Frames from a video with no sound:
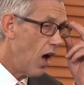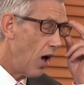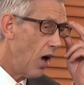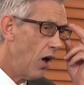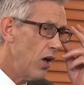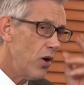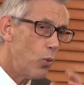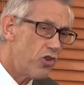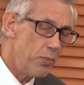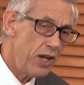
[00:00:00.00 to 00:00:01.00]
Uh,
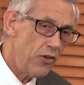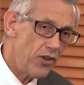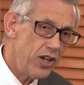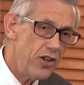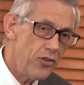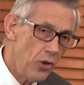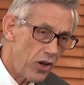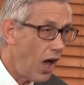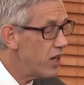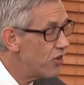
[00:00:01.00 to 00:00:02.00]
which means that he does not
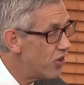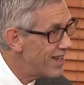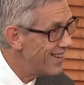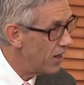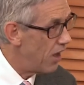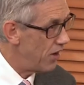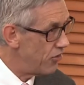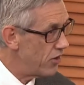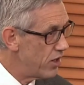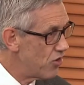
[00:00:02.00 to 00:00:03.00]
idealize
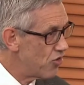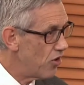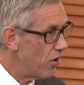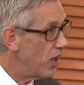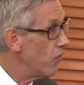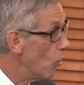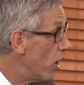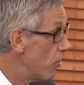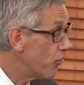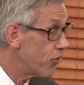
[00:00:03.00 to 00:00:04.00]
nature in the
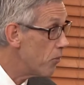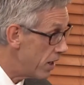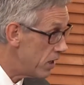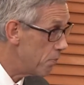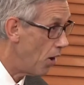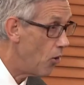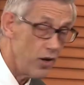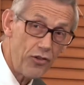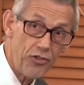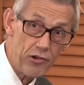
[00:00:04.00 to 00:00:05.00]
way that so many
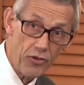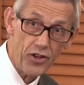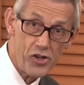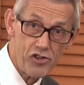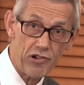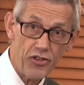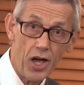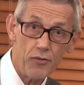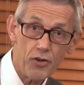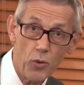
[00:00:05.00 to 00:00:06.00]
poets through the centuries
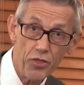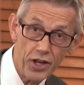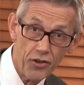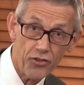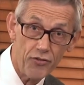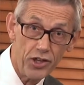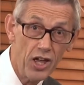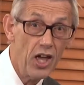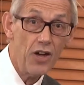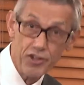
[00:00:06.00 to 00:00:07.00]
have. If one thinks of the,
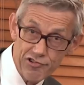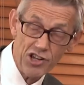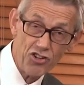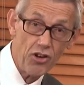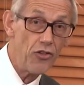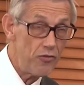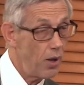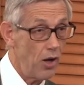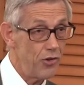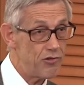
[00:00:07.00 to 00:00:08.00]
the traditions of
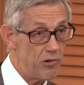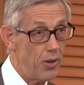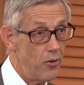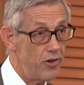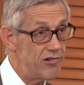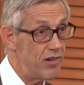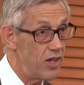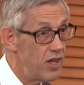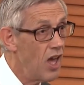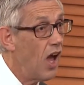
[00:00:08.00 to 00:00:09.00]
pastoral poetry,
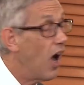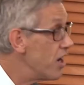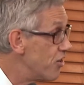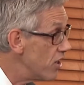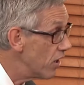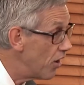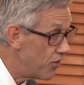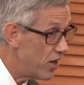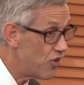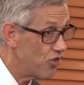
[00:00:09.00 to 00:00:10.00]
the
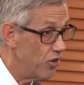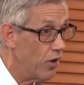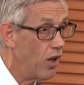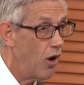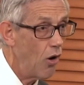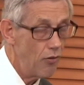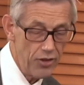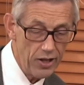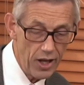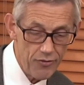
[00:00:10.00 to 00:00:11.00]
idealization of
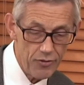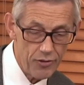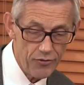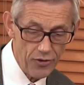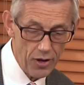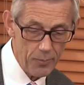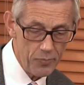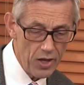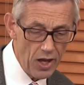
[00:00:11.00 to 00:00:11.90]
the life of the farm,